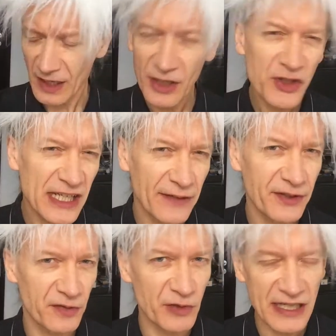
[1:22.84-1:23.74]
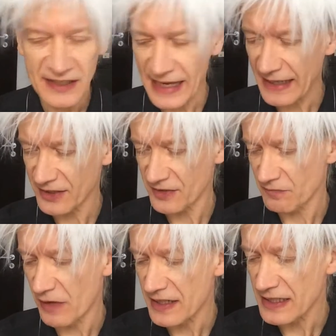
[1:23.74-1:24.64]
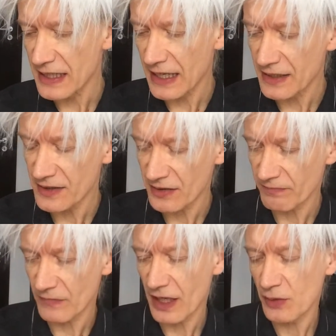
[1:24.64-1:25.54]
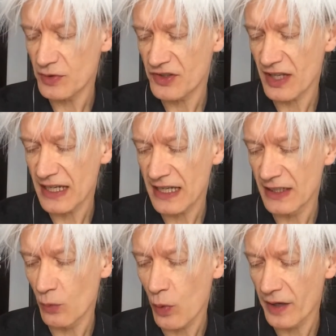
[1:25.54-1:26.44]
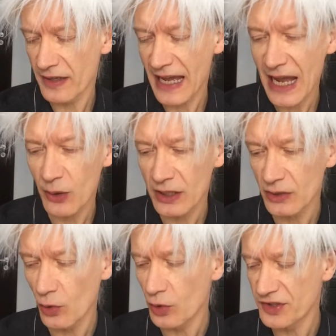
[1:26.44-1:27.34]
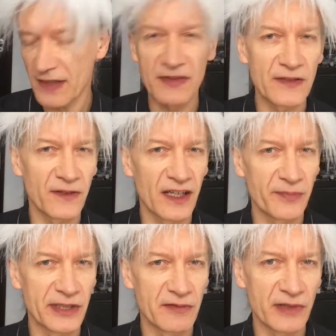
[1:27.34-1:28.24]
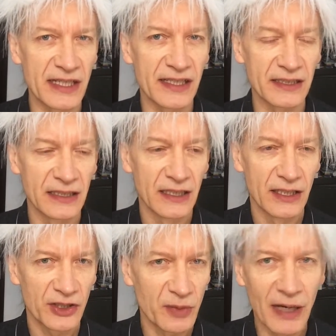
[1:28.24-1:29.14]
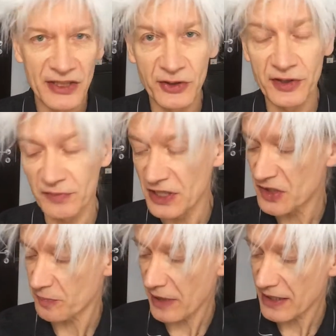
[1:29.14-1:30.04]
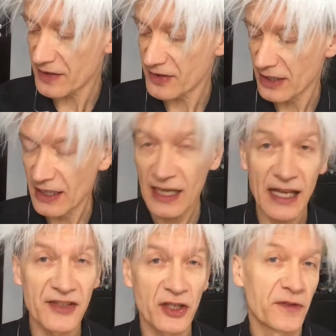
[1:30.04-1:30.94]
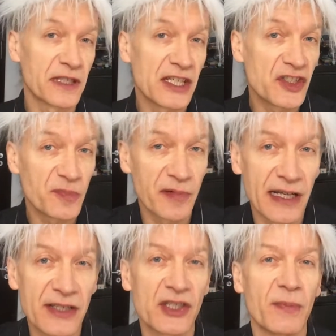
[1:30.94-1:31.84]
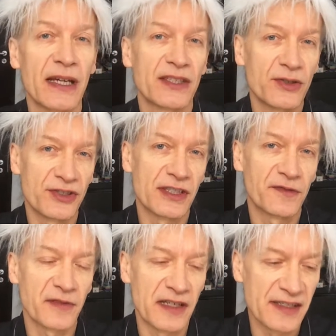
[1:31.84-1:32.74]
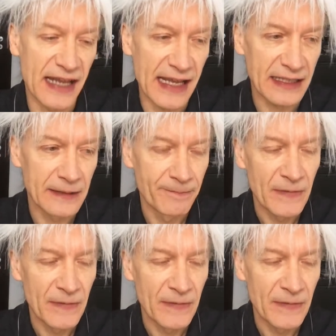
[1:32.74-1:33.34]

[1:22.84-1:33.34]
I usually have three decks ready, and I would say in a 1 hour or 75 minute reading, you might do three spreads. And so for each spread, you might use a different deck.